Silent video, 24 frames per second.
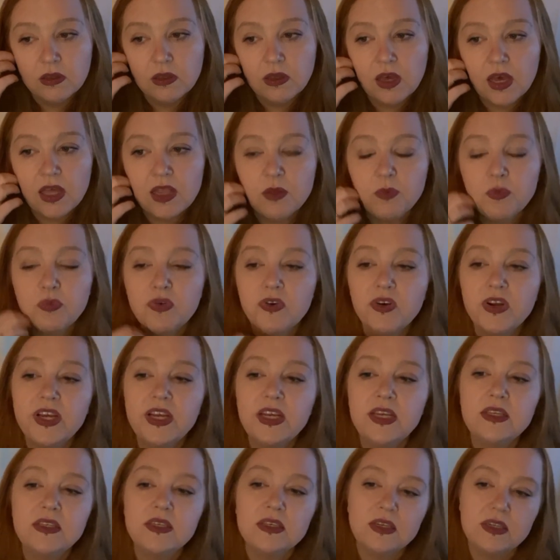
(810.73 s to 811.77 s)
And the
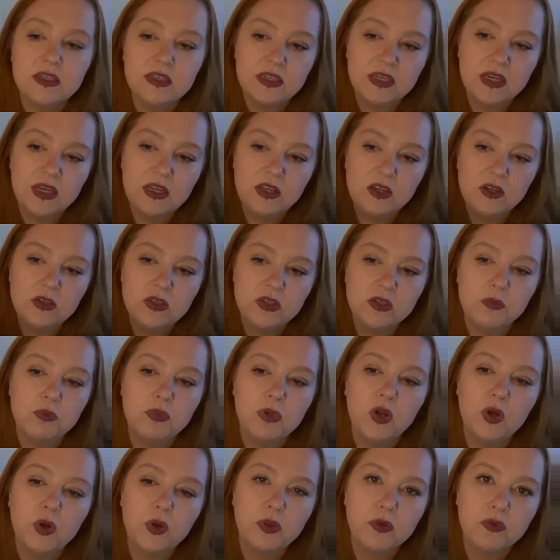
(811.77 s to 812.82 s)
breeze continues to
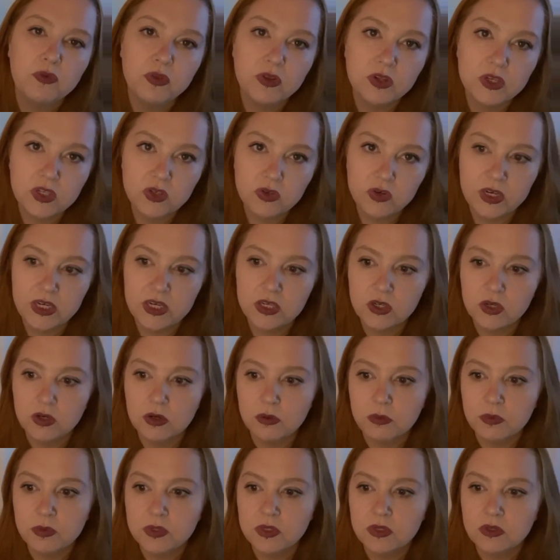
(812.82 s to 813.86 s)
blow through the
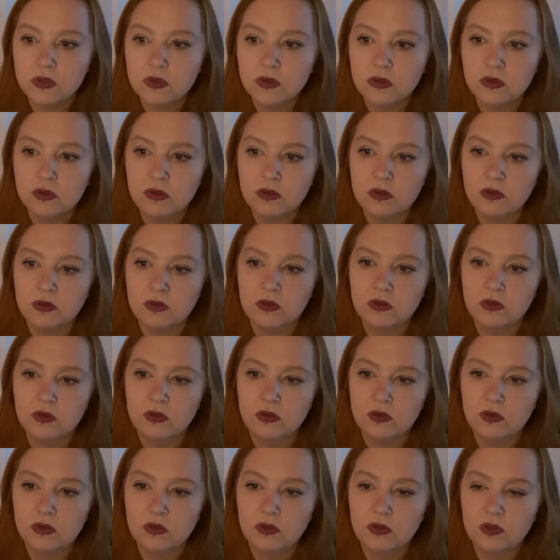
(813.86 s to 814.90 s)
treetops,
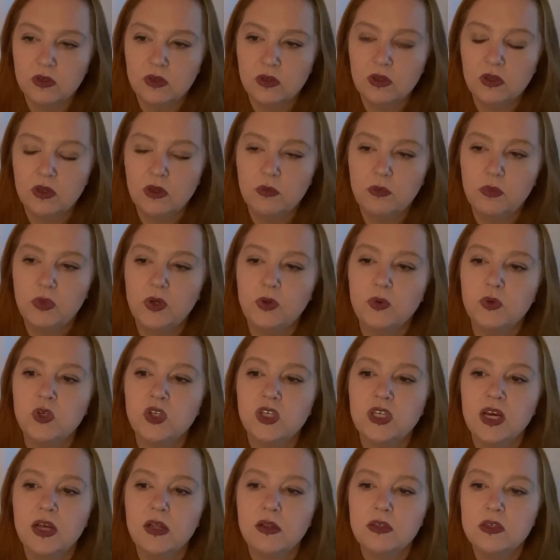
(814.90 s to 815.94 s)
but you're
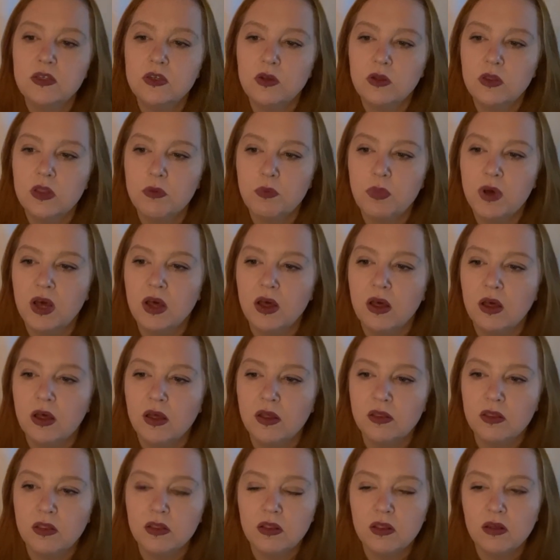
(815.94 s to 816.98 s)
sheltered on the path
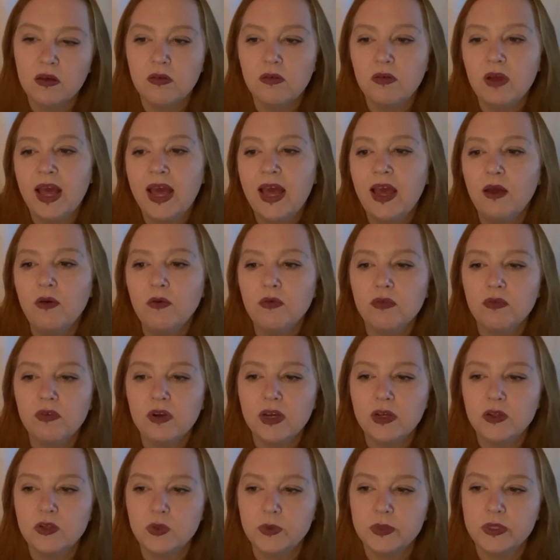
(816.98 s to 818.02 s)
and the air
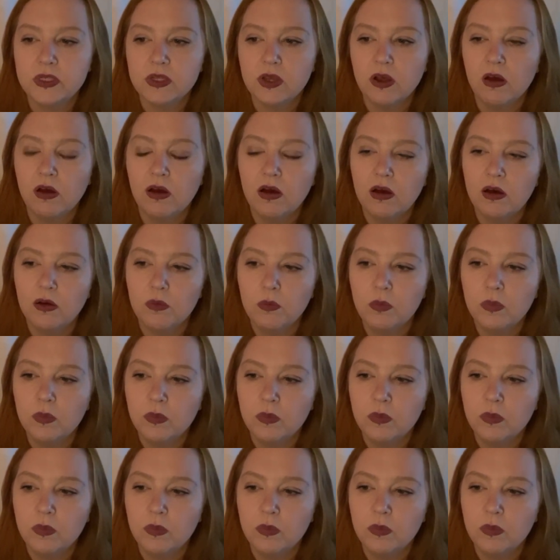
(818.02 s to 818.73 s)
around you is calm.